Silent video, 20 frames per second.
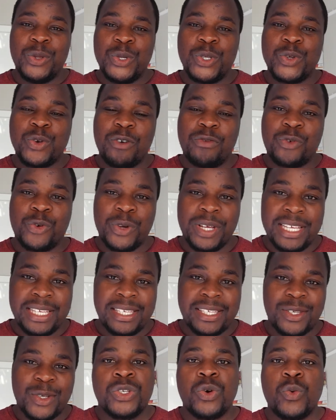use of
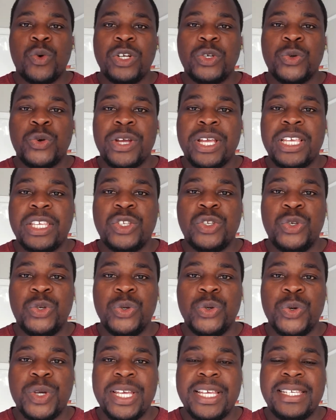cookies. So what cookies
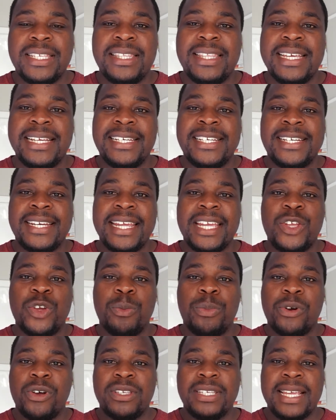do is they
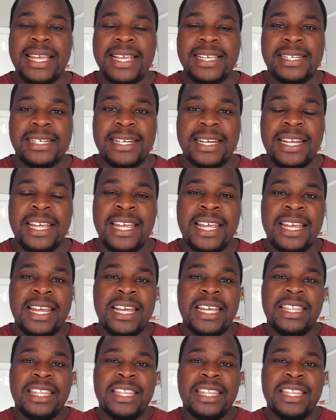track your browsing history.